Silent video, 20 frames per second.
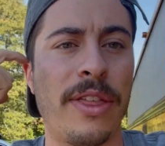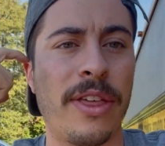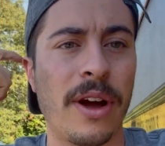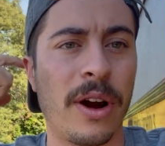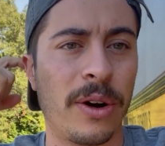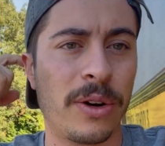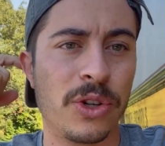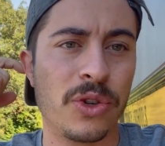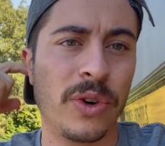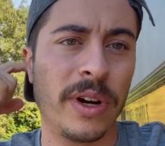our
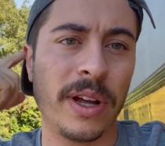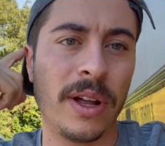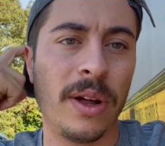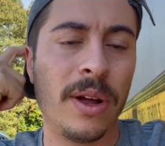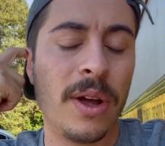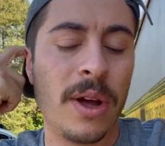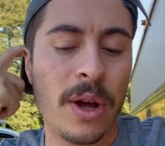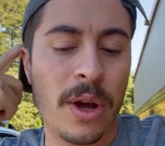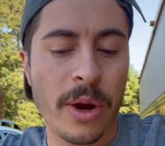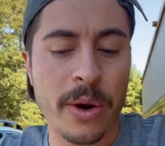drill
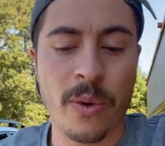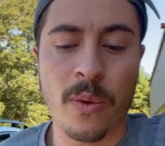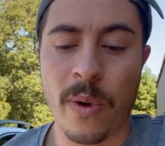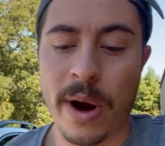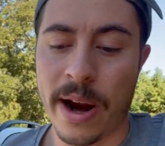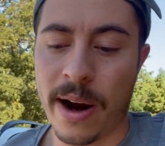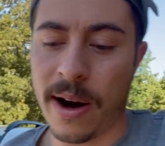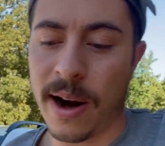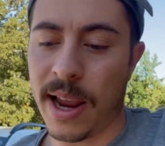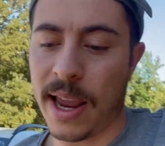
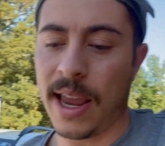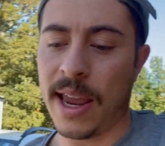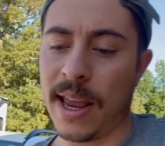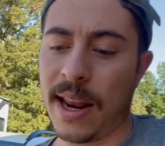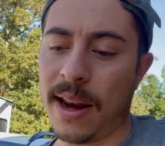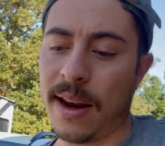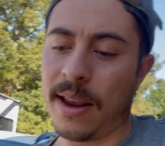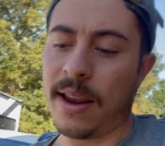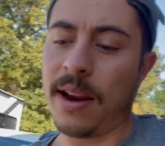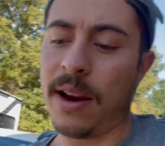
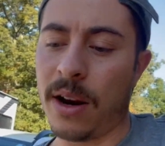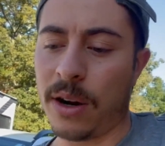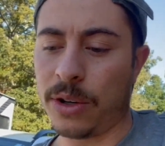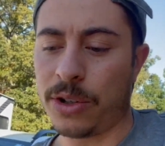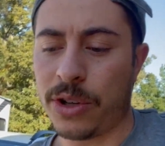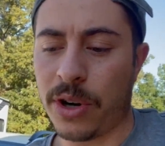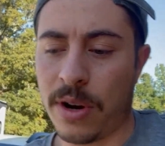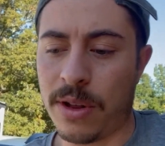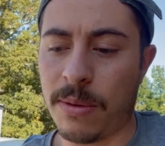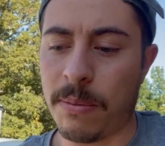wherein, here, I'll
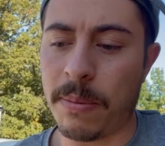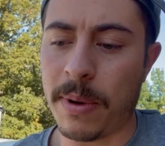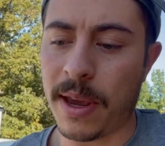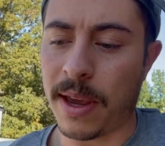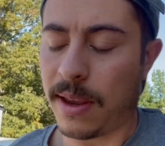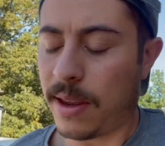show you the bit.